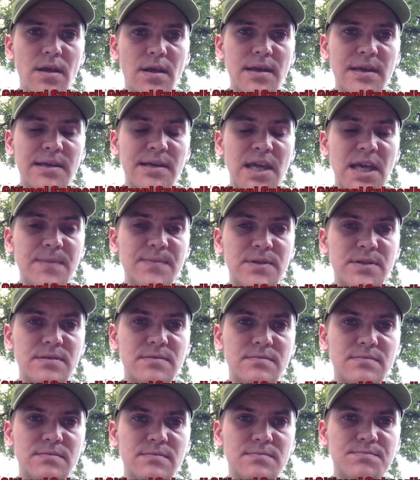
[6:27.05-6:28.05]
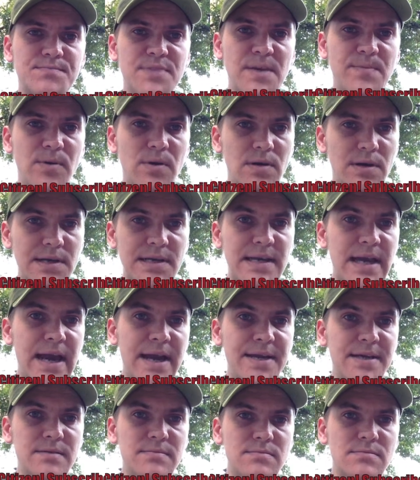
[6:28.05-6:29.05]
It keeps people looking
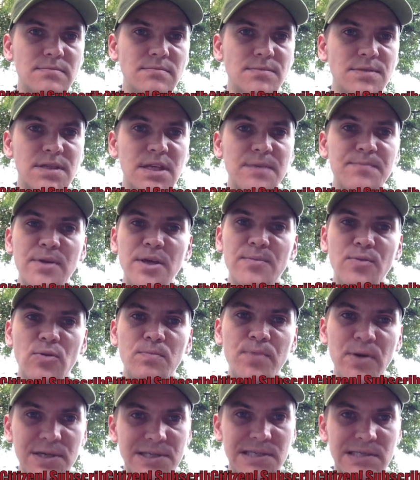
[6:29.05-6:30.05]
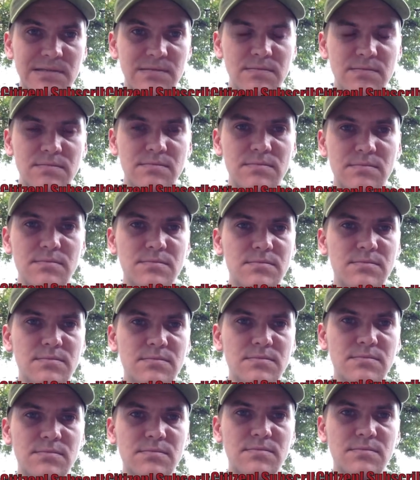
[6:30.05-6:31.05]
at it and keep people pushing
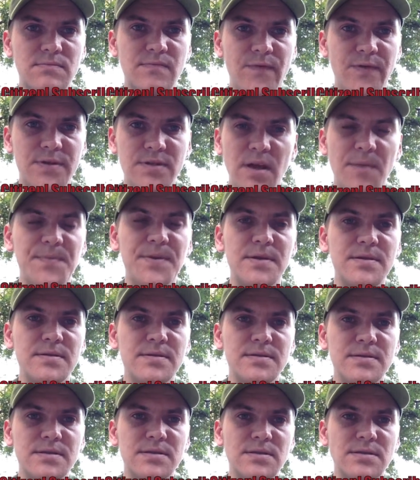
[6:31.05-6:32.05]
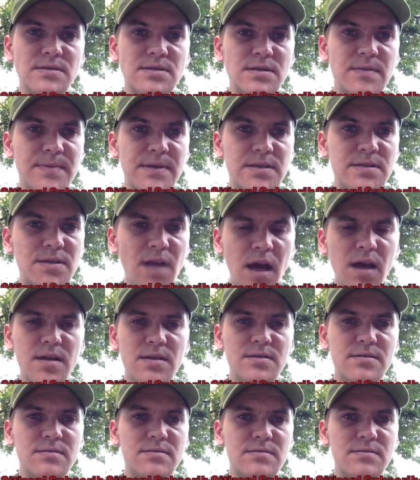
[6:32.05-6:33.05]
for something to be
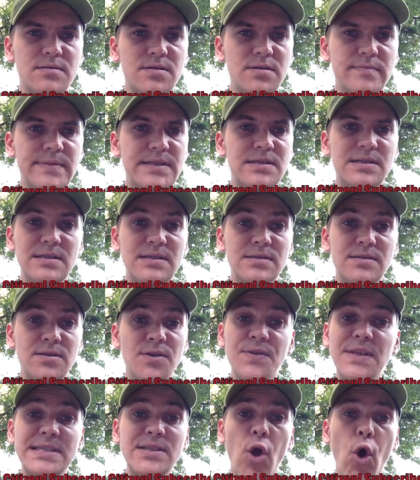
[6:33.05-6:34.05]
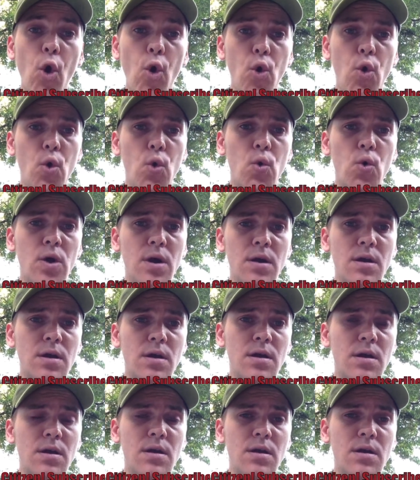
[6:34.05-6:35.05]
done to this whole
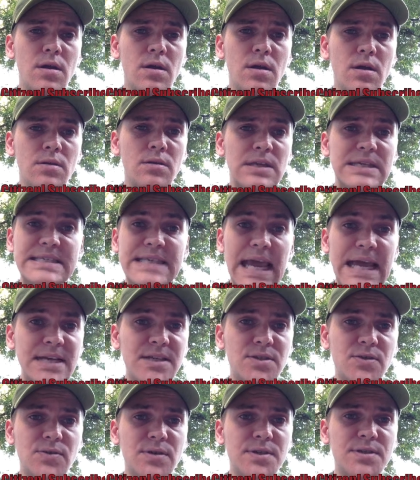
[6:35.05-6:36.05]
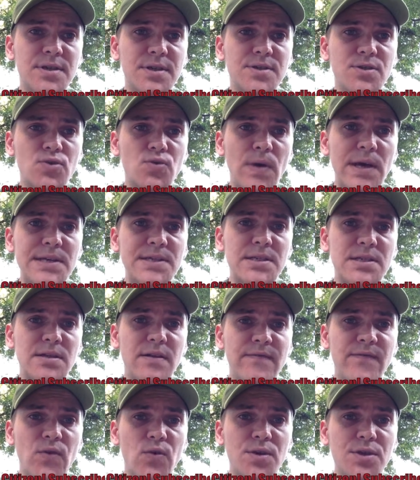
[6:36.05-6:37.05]
disastrous situation
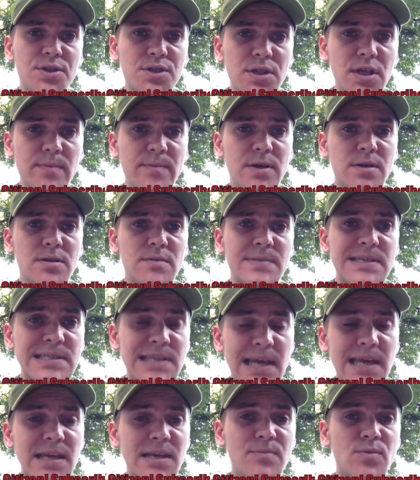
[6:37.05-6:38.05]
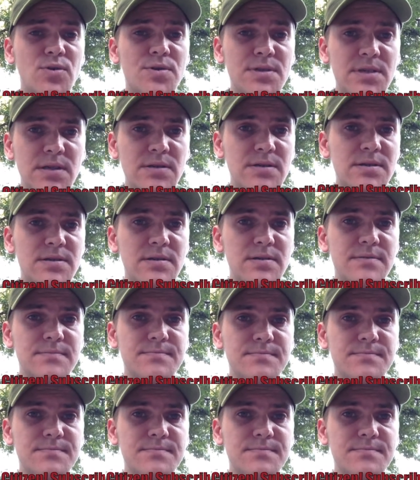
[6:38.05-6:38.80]
at Fukushima to be taken more seriously.